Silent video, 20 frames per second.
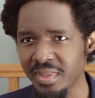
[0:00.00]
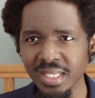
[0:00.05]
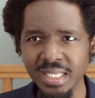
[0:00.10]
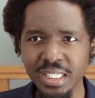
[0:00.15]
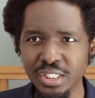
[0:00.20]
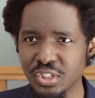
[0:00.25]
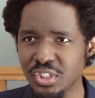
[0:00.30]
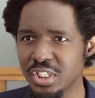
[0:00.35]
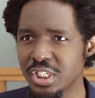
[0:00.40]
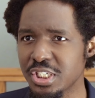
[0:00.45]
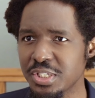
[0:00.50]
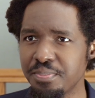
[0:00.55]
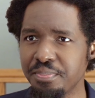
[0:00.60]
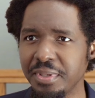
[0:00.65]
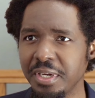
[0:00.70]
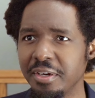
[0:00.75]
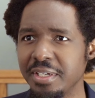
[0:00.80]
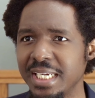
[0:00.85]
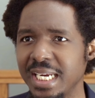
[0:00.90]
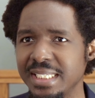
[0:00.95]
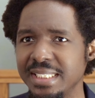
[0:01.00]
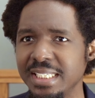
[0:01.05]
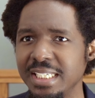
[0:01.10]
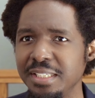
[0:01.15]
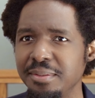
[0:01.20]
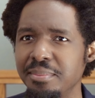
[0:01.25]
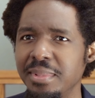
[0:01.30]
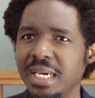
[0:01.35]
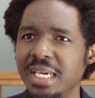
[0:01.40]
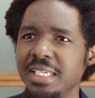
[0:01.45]
let us just bear that
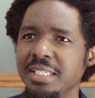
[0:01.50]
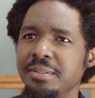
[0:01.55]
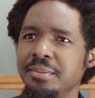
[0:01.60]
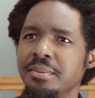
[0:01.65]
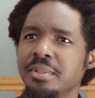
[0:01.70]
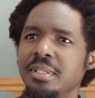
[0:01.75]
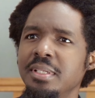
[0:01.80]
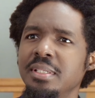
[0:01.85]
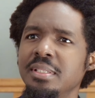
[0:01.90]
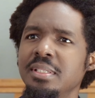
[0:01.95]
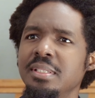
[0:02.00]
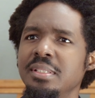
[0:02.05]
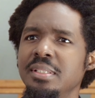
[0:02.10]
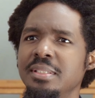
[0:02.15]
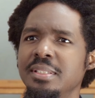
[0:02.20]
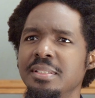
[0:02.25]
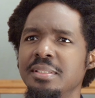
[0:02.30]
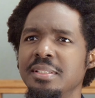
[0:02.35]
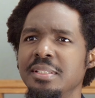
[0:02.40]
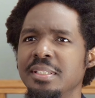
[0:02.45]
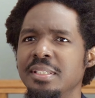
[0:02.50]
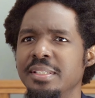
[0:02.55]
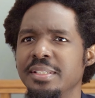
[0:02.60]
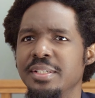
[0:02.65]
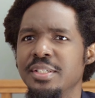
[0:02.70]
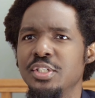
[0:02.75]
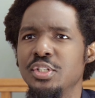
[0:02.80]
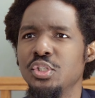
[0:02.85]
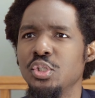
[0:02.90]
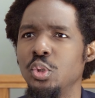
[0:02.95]
in mind.
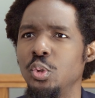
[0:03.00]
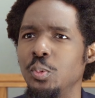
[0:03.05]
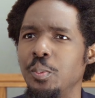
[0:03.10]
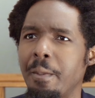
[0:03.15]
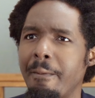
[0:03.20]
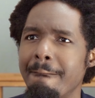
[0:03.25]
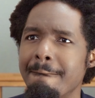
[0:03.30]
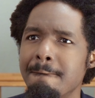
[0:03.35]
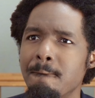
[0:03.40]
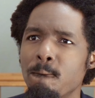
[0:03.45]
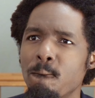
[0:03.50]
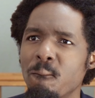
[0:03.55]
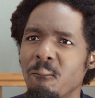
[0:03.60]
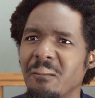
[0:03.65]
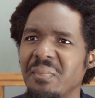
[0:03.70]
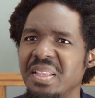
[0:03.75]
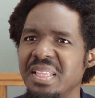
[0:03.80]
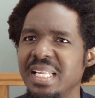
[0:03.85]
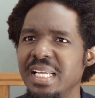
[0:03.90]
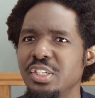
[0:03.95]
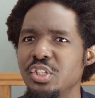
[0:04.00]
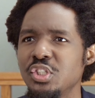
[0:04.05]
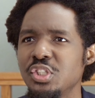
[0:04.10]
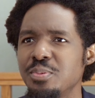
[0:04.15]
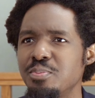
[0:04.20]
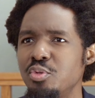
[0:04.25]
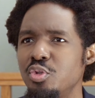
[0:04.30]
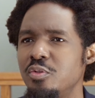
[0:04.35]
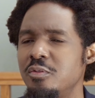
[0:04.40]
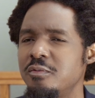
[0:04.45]
So let
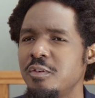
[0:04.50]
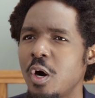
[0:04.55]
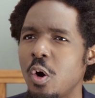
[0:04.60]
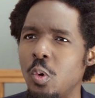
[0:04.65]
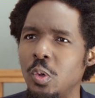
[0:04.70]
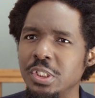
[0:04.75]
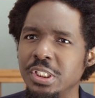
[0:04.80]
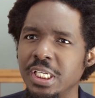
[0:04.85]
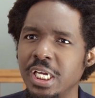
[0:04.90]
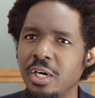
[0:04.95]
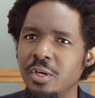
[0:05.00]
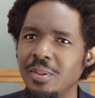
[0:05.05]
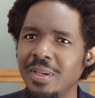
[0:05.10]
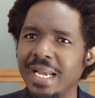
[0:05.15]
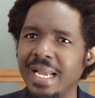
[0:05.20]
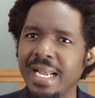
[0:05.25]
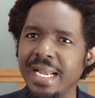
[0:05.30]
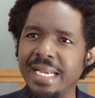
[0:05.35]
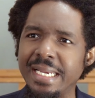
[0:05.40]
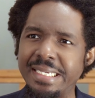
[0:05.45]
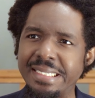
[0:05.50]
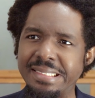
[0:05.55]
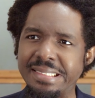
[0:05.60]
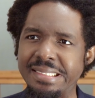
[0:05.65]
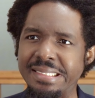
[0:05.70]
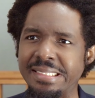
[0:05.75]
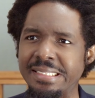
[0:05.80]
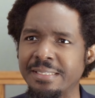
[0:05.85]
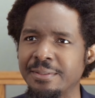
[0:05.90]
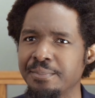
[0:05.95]
us move forward now
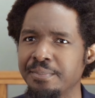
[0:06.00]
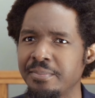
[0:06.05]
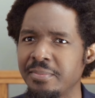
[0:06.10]
and